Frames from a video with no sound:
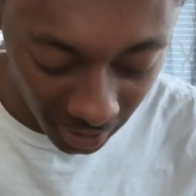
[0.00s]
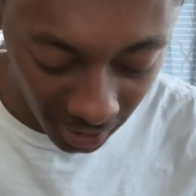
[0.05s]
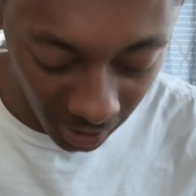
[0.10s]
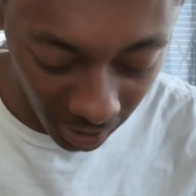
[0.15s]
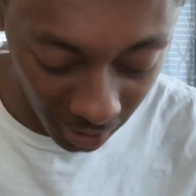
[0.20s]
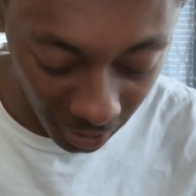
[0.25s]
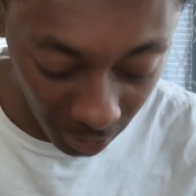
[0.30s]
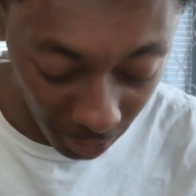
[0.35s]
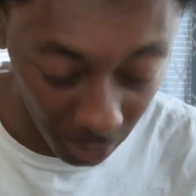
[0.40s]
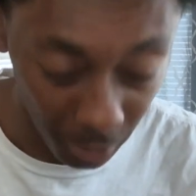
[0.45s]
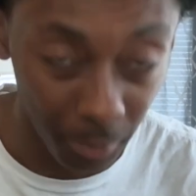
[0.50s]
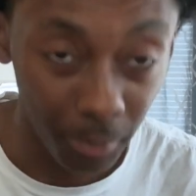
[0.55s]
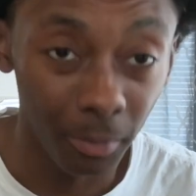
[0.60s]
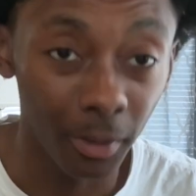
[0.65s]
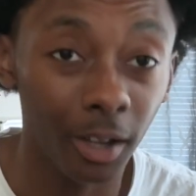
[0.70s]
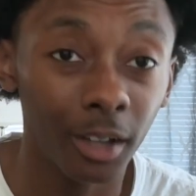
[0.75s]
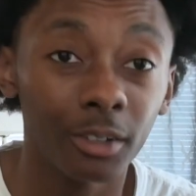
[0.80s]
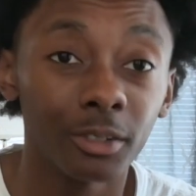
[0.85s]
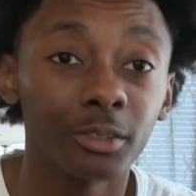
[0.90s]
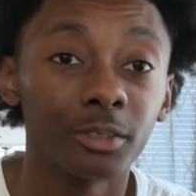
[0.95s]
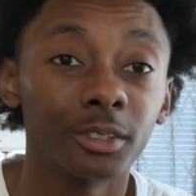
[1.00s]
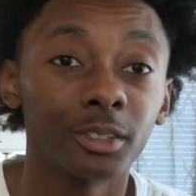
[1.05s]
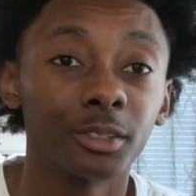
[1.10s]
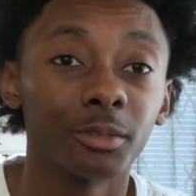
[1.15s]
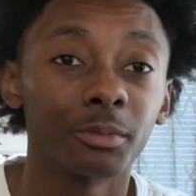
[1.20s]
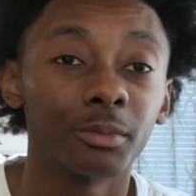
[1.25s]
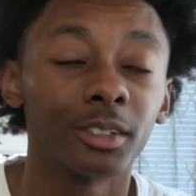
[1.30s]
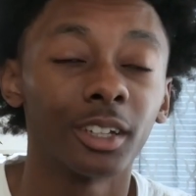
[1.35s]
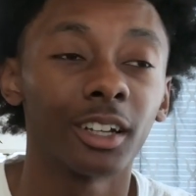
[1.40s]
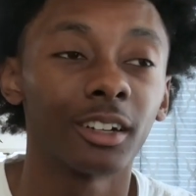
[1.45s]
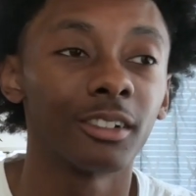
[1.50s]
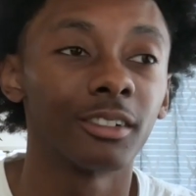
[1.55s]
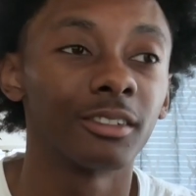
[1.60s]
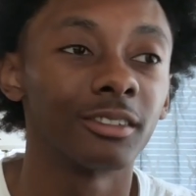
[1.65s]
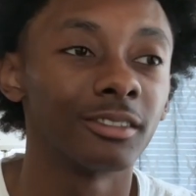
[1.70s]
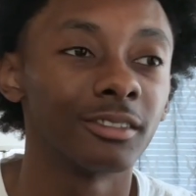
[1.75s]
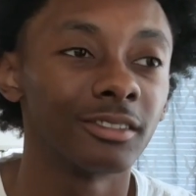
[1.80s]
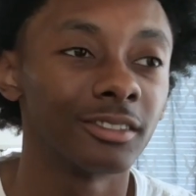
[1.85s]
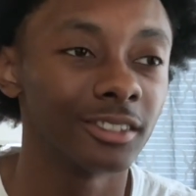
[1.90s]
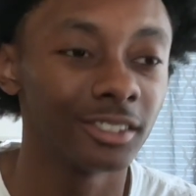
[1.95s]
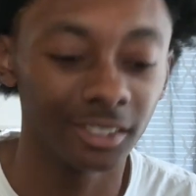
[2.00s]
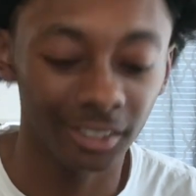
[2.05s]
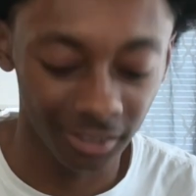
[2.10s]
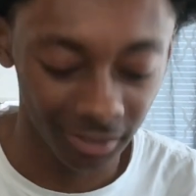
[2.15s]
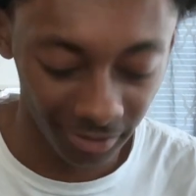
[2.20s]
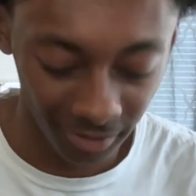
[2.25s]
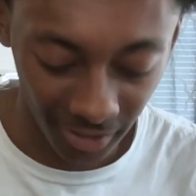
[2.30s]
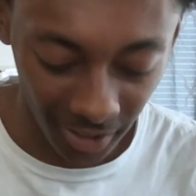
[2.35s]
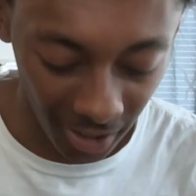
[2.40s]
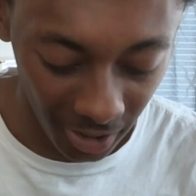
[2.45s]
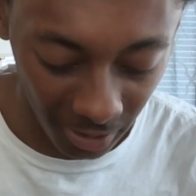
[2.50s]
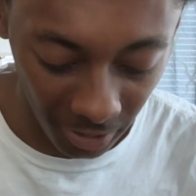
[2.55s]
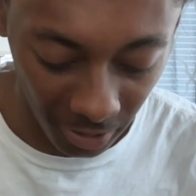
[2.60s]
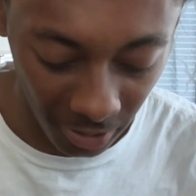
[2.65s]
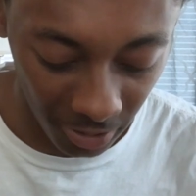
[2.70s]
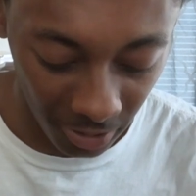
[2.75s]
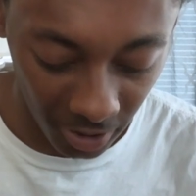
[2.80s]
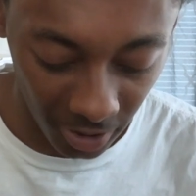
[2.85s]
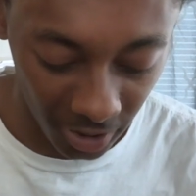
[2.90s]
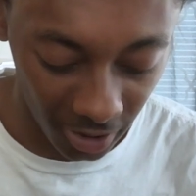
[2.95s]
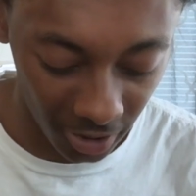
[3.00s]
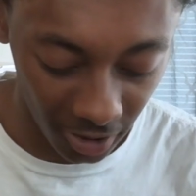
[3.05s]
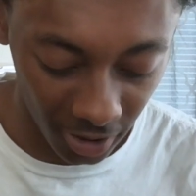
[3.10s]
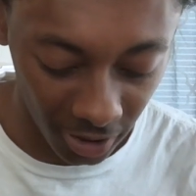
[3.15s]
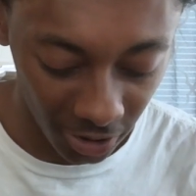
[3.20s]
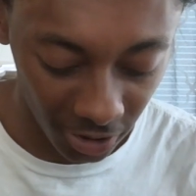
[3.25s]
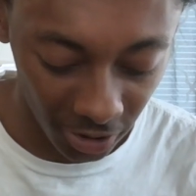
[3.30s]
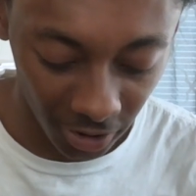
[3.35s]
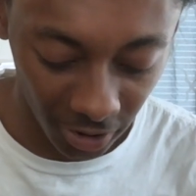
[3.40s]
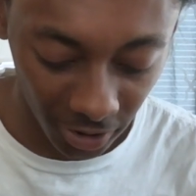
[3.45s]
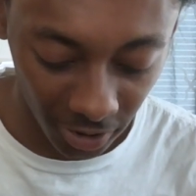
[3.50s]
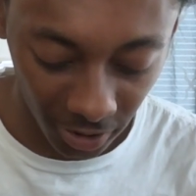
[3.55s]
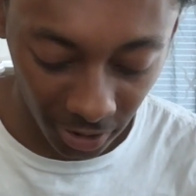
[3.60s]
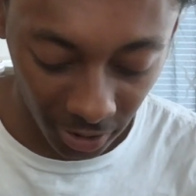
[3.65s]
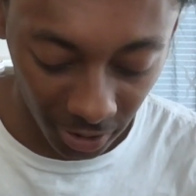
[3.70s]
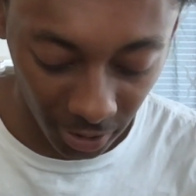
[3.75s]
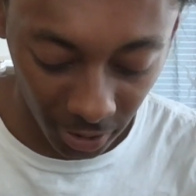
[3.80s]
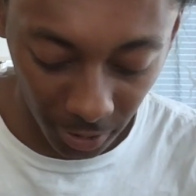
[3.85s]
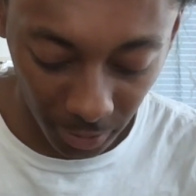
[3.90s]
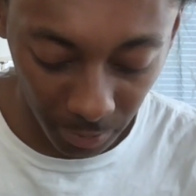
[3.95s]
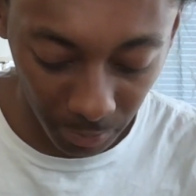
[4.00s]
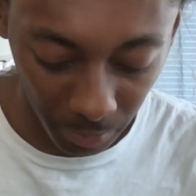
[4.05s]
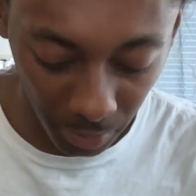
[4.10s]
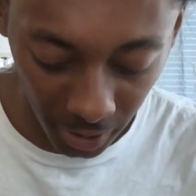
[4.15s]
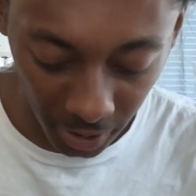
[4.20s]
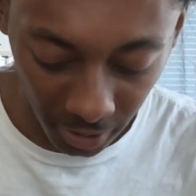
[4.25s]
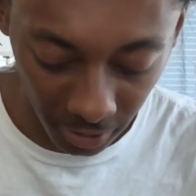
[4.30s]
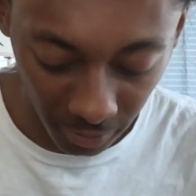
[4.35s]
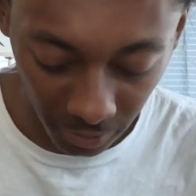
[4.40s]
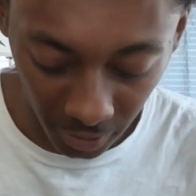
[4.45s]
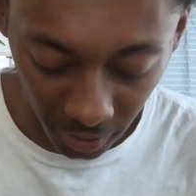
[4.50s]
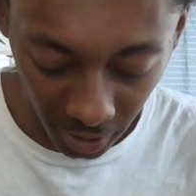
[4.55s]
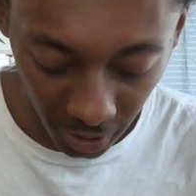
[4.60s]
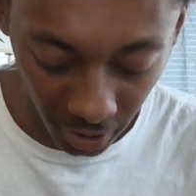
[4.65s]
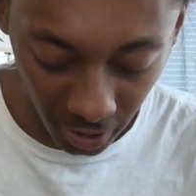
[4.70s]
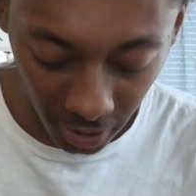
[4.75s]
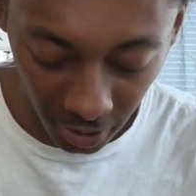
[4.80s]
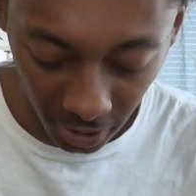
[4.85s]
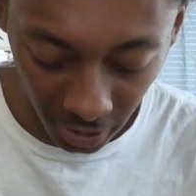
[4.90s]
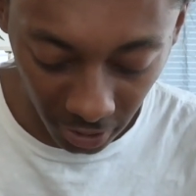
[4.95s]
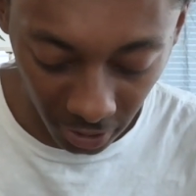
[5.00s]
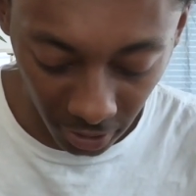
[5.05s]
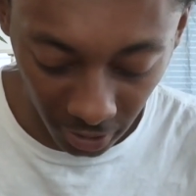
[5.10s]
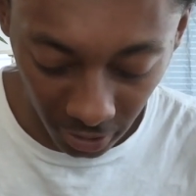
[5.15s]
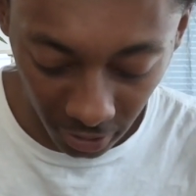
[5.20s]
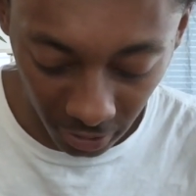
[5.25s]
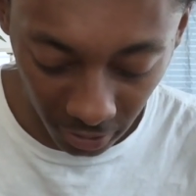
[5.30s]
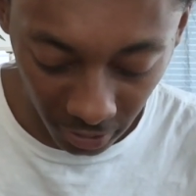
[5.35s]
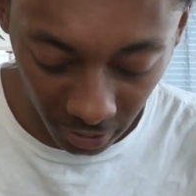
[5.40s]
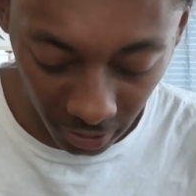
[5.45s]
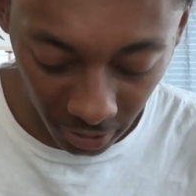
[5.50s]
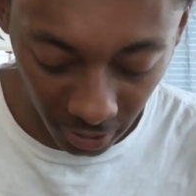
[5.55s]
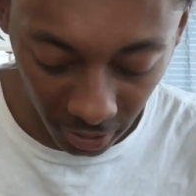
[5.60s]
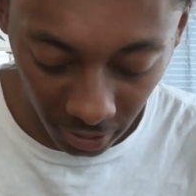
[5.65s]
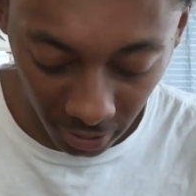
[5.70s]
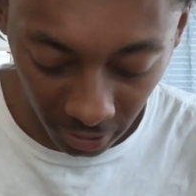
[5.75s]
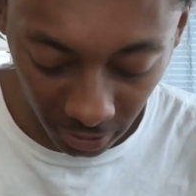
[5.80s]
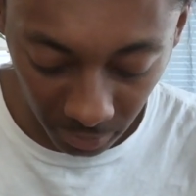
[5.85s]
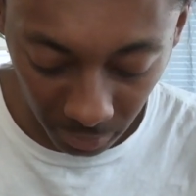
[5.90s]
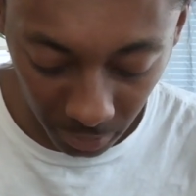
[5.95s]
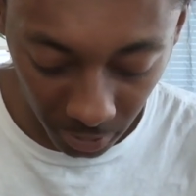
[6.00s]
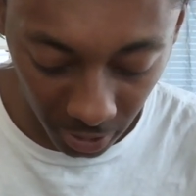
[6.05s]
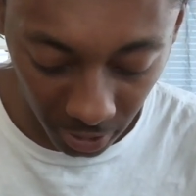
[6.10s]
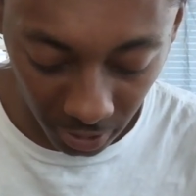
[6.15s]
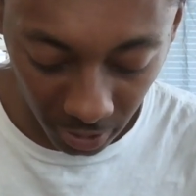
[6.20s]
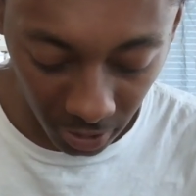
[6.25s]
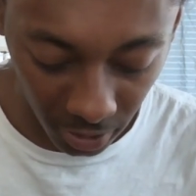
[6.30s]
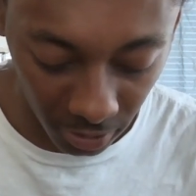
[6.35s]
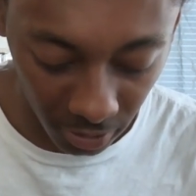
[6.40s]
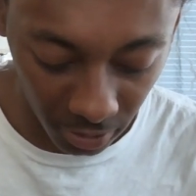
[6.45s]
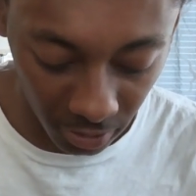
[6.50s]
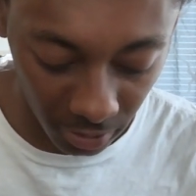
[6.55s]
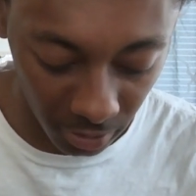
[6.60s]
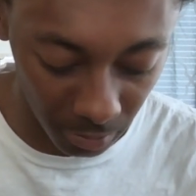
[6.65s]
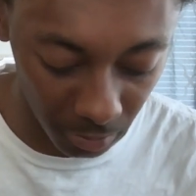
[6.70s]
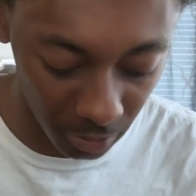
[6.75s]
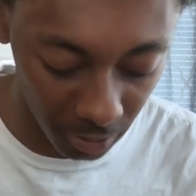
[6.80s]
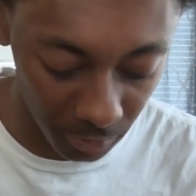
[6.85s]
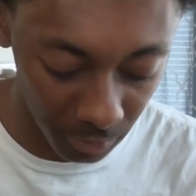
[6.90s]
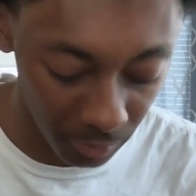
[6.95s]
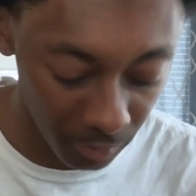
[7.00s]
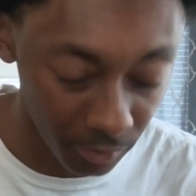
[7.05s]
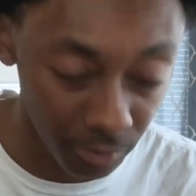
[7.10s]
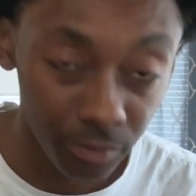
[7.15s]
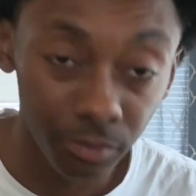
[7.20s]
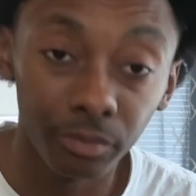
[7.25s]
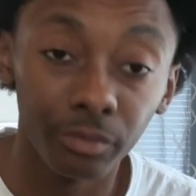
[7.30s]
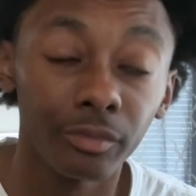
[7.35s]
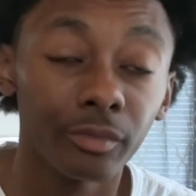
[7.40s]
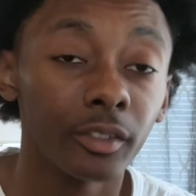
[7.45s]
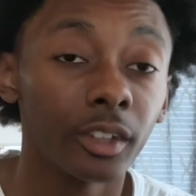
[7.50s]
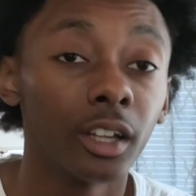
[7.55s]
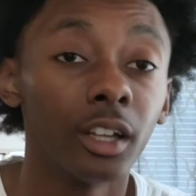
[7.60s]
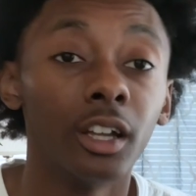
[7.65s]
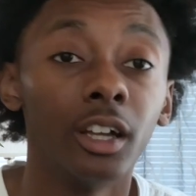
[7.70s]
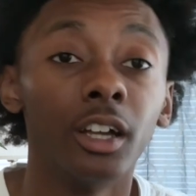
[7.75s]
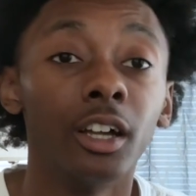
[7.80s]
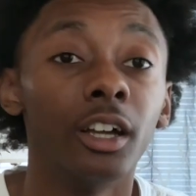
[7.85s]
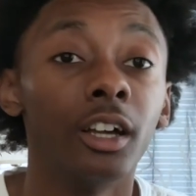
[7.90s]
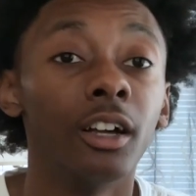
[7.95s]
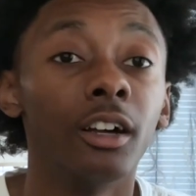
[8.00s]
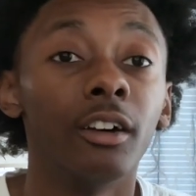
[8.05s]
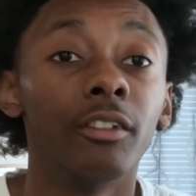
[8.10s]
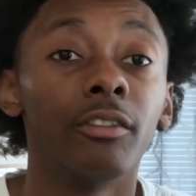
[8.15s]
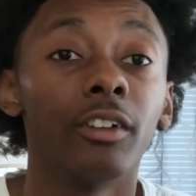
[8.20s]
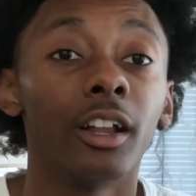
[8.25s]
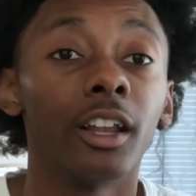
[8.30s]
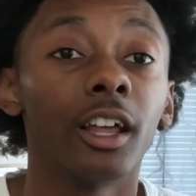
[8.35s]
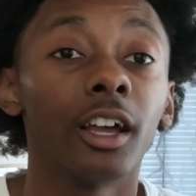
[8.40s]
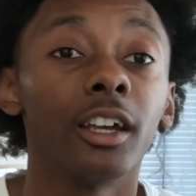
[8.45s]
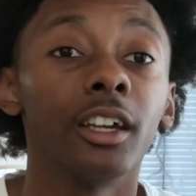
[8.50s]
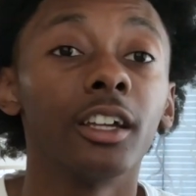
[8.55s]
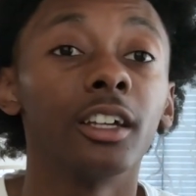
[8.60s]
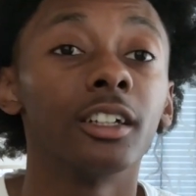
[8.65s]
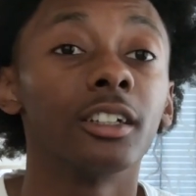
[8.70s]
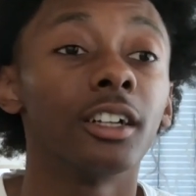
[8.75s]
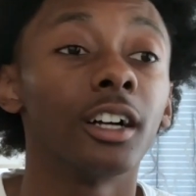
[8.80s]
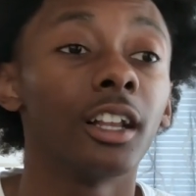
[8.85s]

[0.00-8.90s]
I know the models, but I don't know all the engine specifications and all that, bro. I just be, I like it.